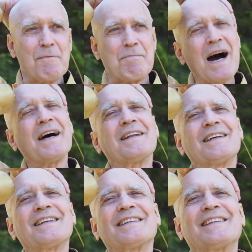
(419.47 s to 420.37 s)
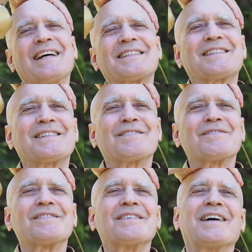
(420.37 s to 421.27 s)
But that's
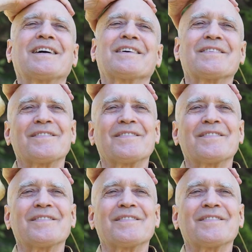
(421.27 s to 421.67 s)
a